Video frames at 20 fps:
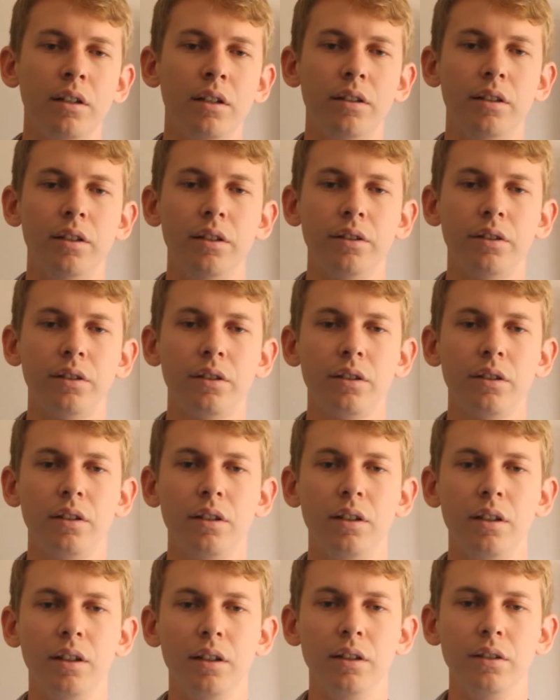This
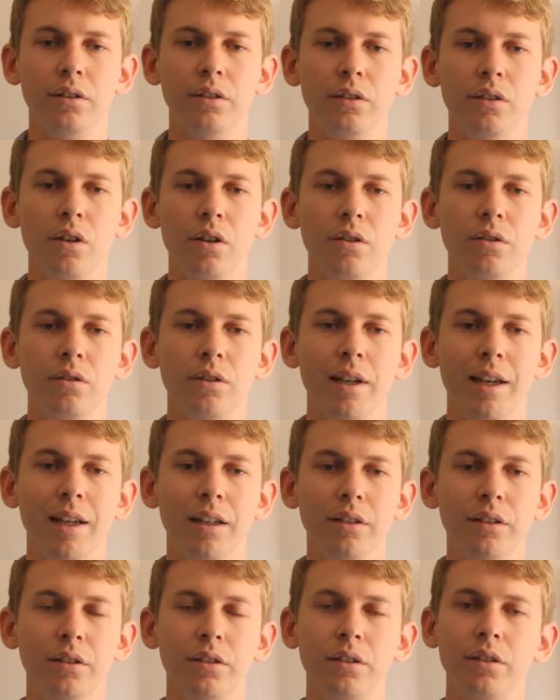is known
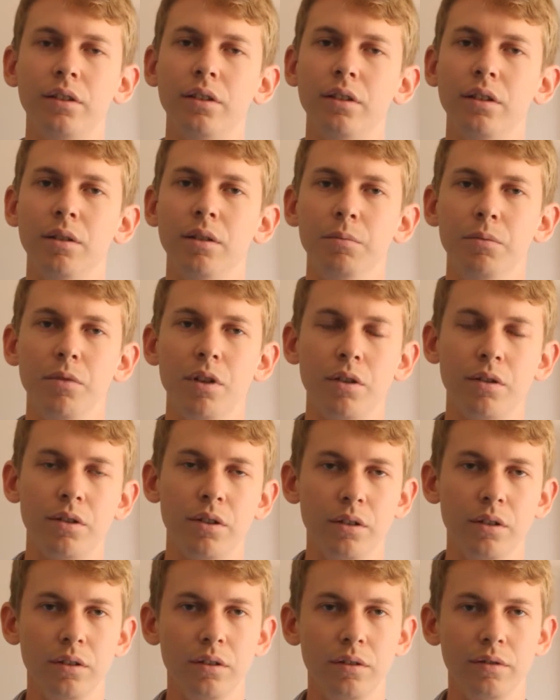as a
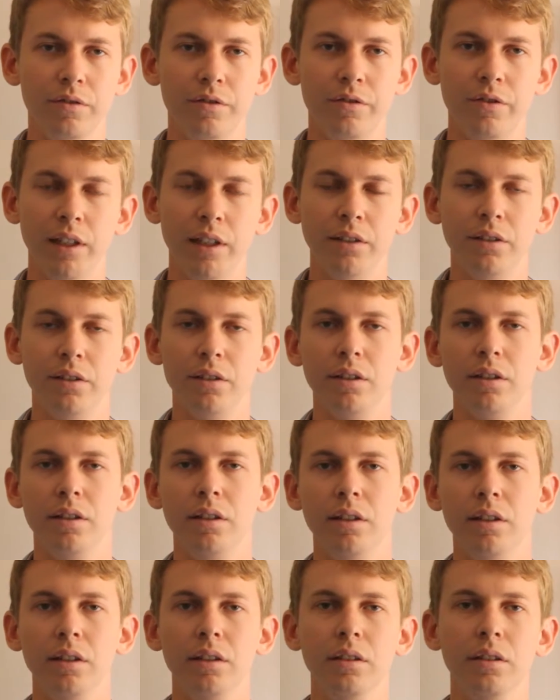notion of
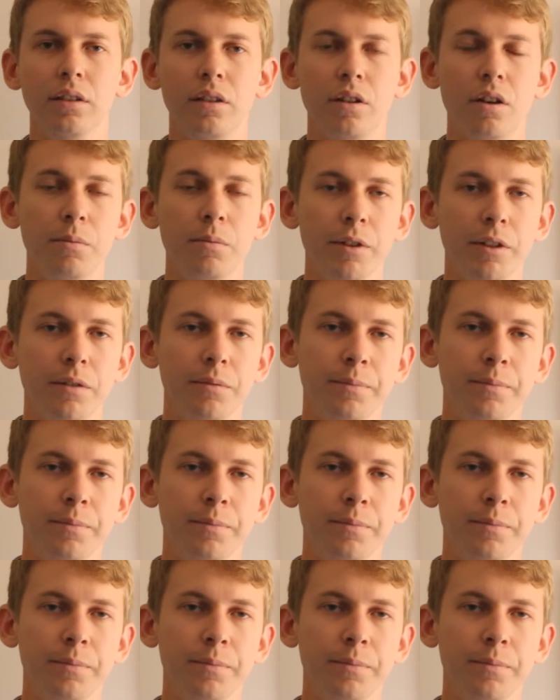fencing in the common.